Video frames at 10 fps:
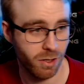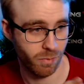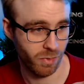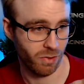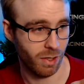
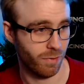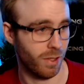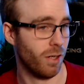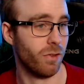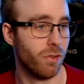at myself
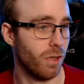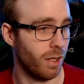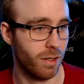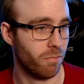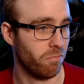now, it's
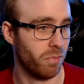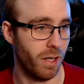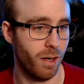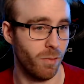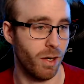like,
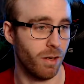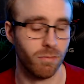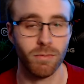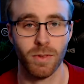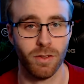damn man,
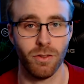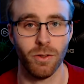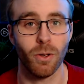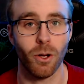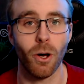it
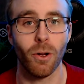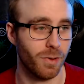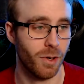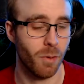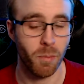do a lot.
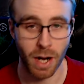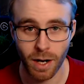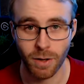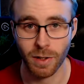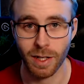
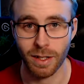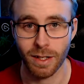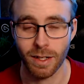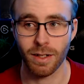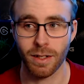
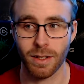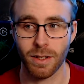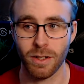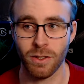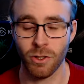Comparing
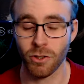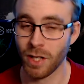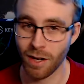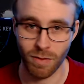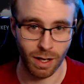just
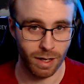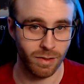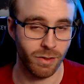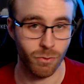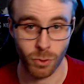have
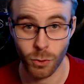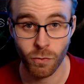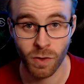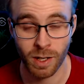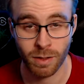lights in the
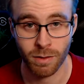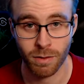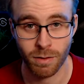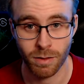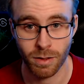roof
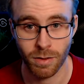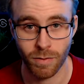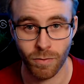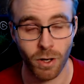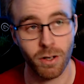
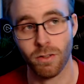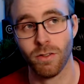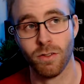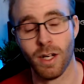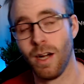
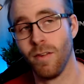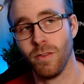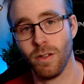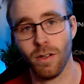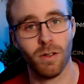versus have
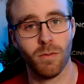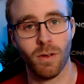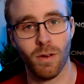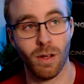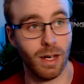a
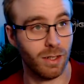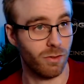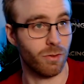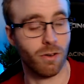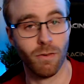light
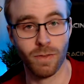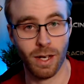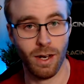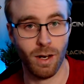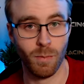source off
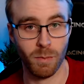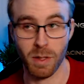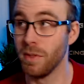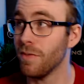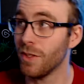cam,
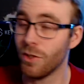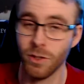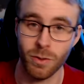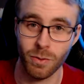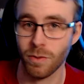maybe even
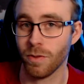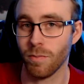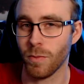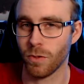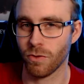two
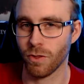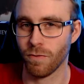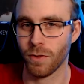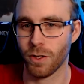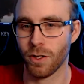more
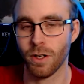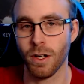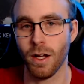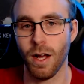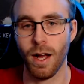softer,
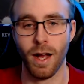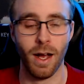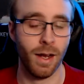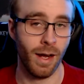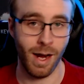
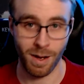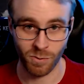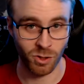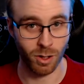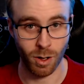and have
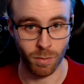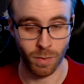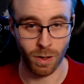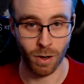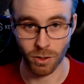
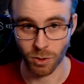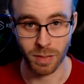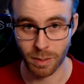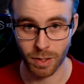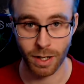some
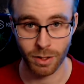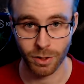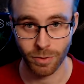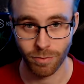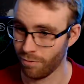RGB behind you.